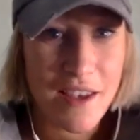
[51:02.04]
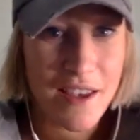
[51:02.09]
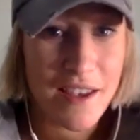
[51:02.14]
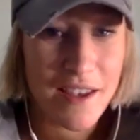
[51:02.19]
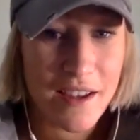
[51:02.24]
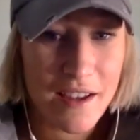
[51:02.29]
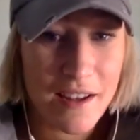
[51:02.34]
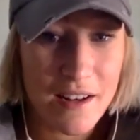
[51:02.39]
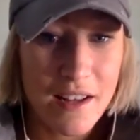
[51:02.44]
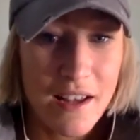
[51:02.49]

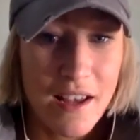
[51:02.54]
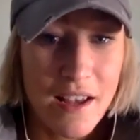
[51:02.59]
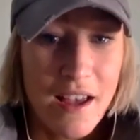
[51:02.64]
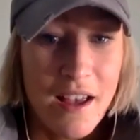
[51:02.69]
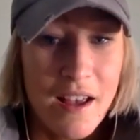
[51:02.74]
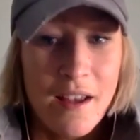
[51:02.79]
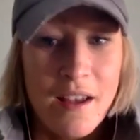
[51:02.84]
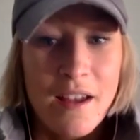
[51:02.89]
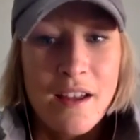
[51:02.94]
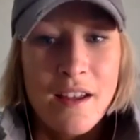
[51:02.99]
And
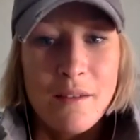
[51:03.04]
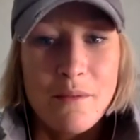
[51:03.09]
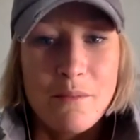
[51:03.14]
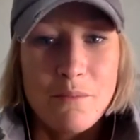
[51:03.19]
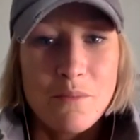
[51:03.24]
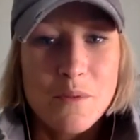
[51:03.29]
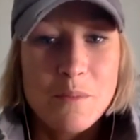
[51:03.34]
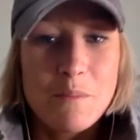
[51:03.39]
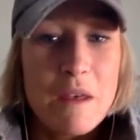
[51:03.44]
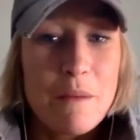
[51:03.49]

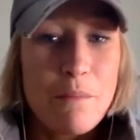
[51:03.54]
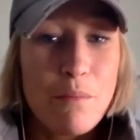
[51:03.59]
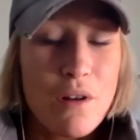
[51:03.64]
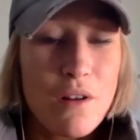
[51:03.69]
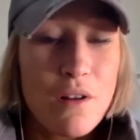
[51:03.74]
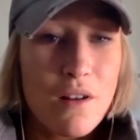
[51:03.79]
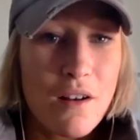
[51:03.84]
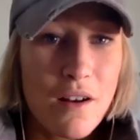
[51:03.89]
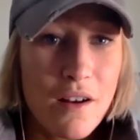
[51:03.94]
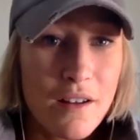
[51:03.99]

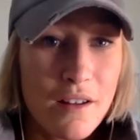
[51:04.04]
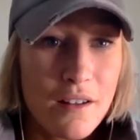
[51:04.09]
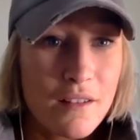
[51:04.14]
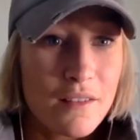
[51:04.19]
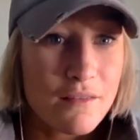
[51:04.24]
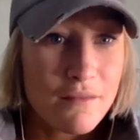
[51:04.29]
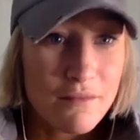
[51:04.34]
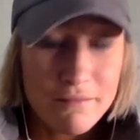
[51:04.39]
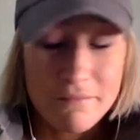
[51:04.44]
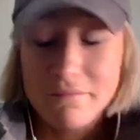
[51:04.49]
people on
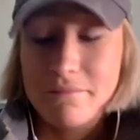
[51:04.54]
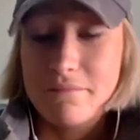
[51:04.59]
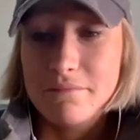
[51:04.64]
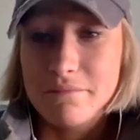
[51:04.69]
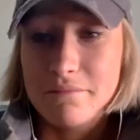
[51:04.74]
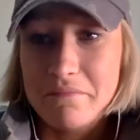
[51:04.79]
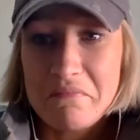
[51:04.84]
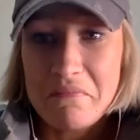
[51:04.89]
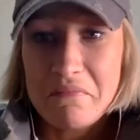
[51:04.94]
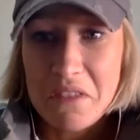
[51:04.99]

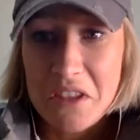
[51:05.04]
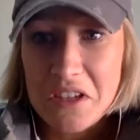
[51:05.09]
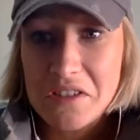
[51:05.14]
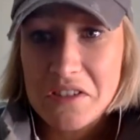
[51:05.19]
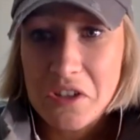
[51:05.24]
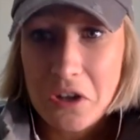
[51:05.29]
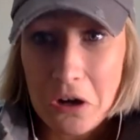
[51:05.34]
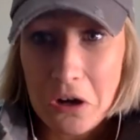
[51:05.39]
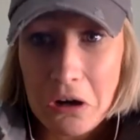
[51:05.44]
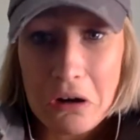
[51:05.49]

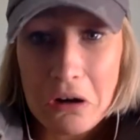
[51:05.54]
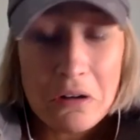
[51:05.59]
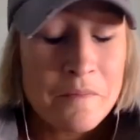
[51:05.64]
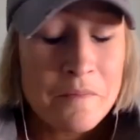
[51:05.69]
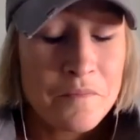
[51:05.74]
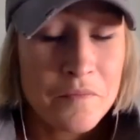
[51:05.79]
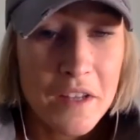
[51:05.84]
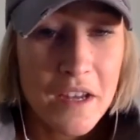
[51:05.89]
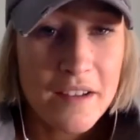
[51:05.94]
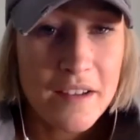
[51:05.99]
this call
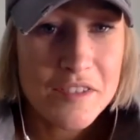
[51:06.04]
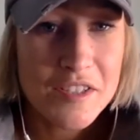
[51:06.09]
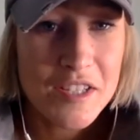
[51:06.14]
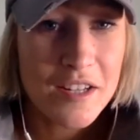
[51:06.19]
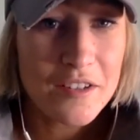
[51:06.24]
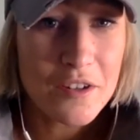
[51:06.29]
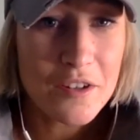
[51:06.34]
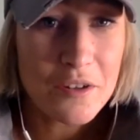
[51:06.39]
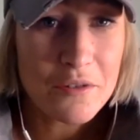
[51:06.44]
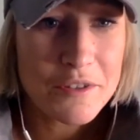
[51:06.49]
have
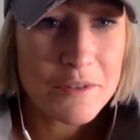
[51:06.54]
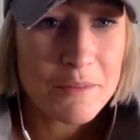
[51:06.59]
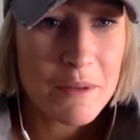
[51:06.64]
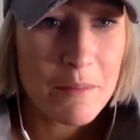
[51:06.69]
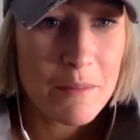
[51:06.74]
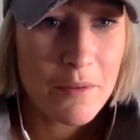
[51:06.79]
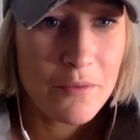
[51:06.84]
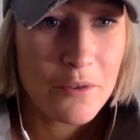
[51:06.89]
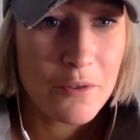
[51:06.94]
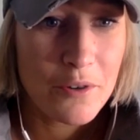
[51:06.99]
said no to me
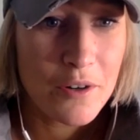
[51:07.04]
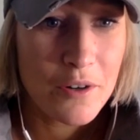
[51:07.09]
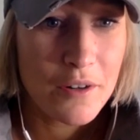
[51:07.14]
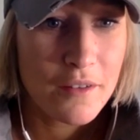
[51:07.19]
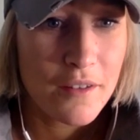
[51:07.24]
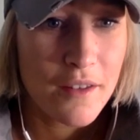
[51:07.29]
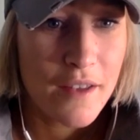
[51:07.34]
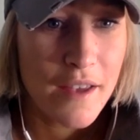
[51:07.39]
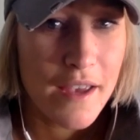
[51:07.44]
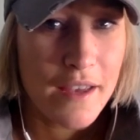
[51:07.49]
before.
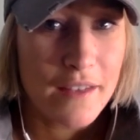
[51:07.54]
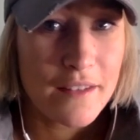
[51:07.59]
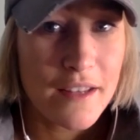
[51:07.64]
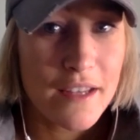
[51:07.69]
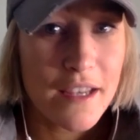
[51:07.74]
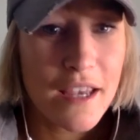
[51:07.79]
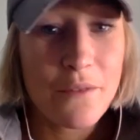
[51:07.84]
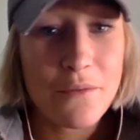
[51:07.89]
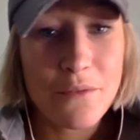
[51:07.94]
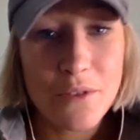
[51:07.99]
And
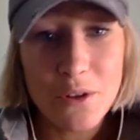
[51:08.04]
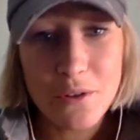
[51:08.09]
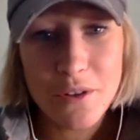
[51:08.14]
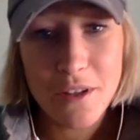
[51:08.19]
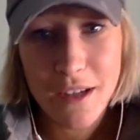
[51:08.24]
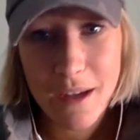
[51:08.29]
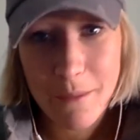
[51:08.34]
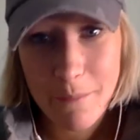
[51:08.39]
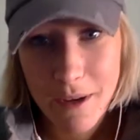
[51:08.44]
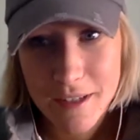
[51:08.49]
like, if you
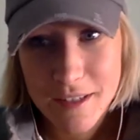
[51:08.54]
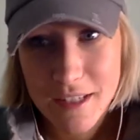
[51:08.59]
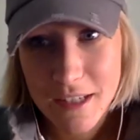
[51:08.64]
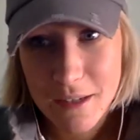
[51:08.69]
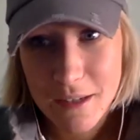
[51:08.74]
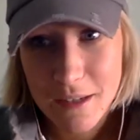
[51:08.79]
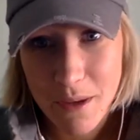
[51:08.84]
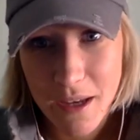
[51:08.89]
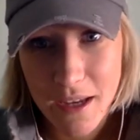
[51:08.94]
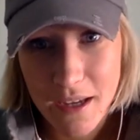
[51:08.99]
look at my
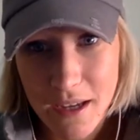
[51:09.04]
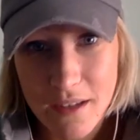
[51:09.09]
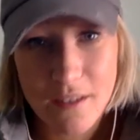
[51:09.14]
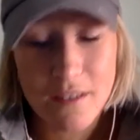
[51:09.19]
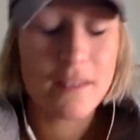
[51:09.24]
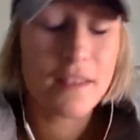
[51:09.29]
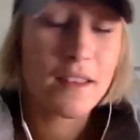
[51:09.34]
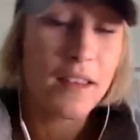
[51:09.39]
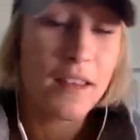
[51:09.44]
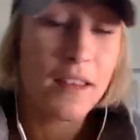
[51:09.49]
team page,
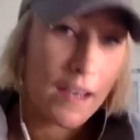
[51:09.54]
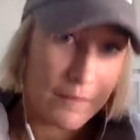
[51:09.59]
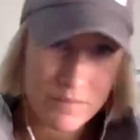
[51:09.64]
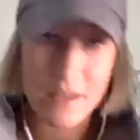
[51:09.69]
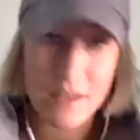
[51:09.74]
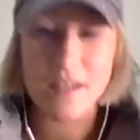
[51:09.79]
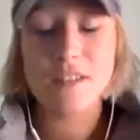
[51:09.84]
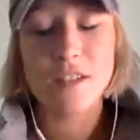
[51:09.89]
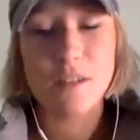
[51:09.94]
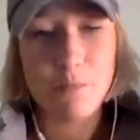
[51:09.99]
okay,
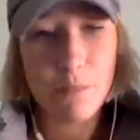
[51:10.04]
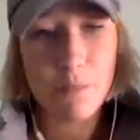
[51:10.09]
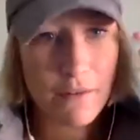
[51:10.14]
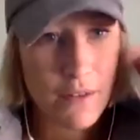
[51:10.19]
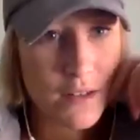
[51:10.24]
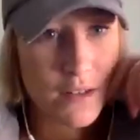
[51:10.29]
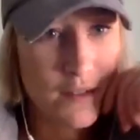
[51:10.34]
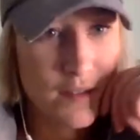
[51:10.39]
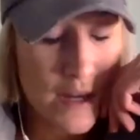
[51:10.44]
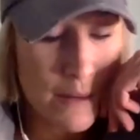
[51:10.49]
this is a
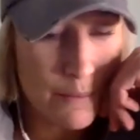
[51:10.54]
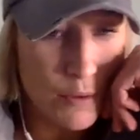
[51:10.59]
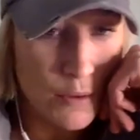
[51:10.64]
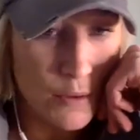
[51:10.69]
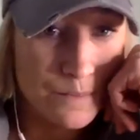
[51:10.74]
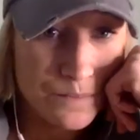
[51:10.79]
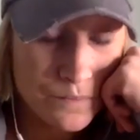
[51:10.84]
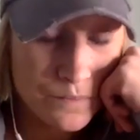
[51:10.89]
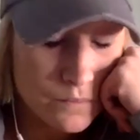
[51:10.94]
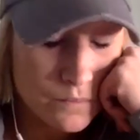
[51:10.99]
perfect
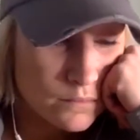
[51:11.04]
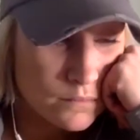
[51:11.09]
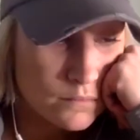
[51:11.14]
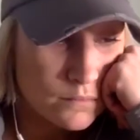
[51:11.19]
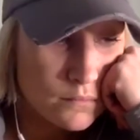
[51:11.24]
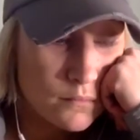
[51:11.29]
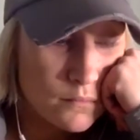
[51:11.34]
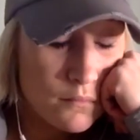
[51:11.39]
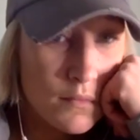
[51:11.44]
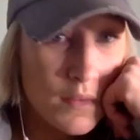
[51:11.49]
example.
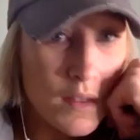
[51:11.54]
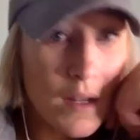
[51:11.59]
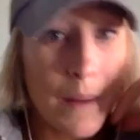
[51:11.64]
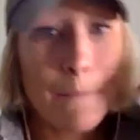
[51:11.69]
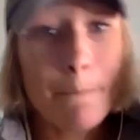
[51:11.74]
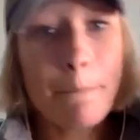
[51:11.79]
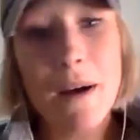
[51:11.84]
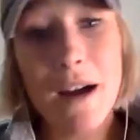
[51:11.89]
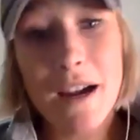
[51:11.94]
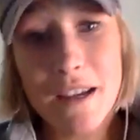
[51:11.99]

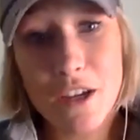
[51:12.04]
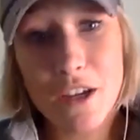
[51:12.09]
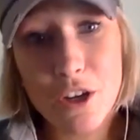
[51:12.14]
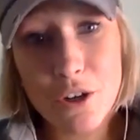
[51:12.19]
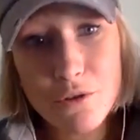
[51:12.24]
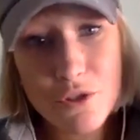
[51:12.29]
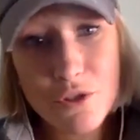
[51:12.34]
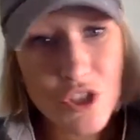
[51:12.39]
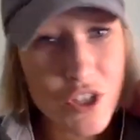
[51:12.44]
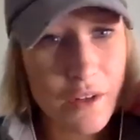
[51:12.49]
My
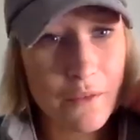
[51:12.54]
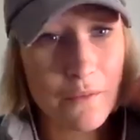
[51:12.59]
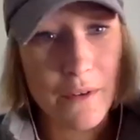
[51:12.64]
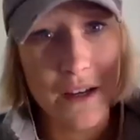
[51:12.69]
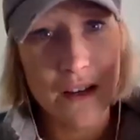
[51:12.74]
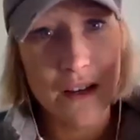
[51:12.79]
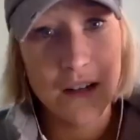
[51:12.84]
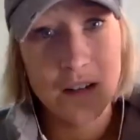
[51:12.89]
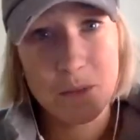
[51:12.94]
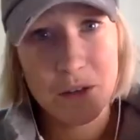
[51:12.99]
coach
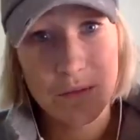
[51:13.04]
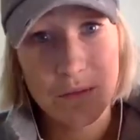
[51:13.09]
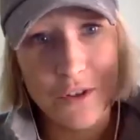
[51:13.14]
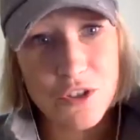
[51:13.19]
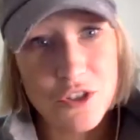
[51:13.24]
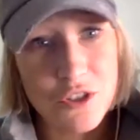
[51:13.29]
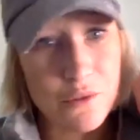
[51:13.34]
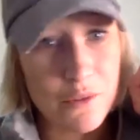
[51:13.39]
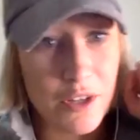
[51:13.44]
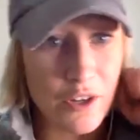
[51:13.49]
invited me for
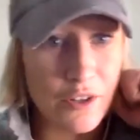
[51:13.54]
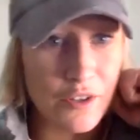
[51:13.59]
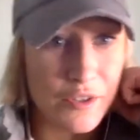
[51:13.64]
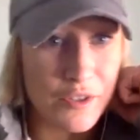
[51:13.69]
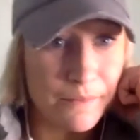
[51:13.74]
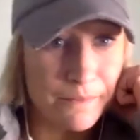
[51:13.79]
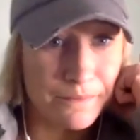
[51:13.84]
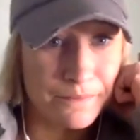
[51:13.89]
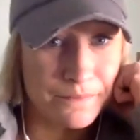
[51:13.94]
2 years.